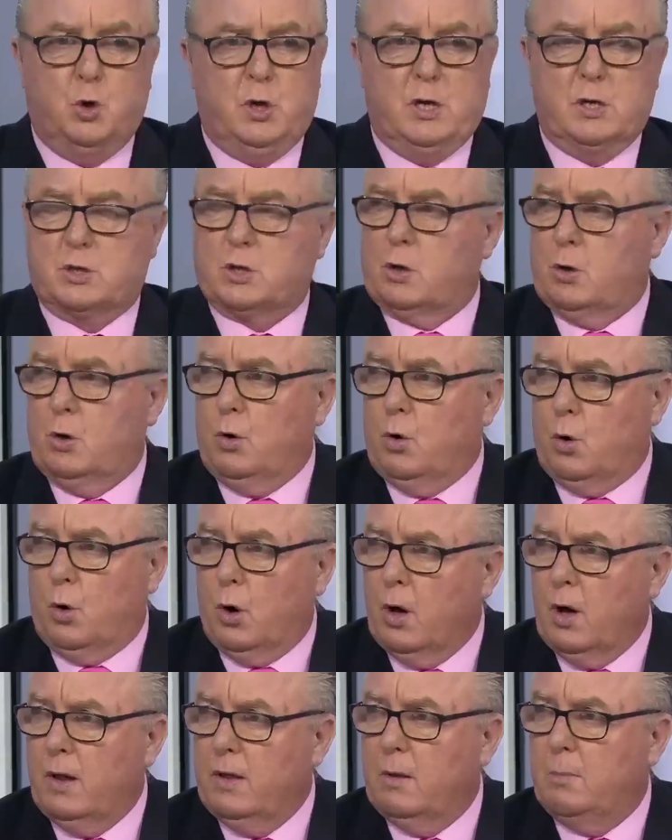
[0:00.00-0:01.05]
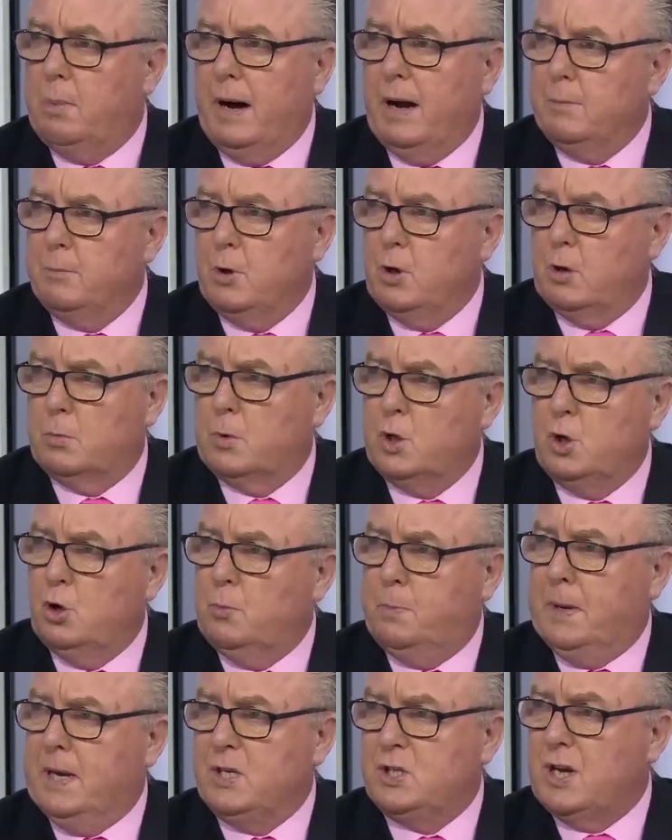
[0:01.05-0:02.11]
years ago that Bayern Munich were
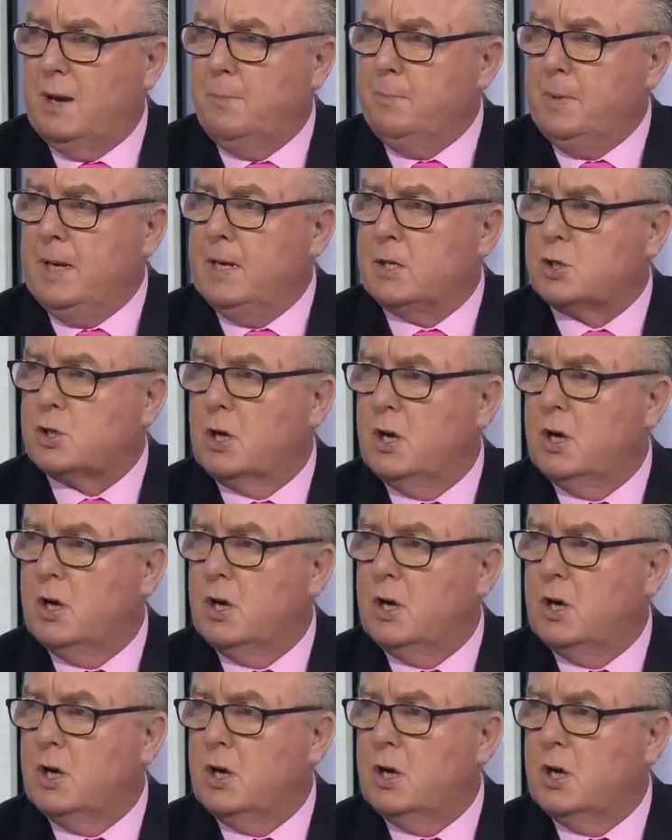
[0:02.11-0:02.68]
European champions.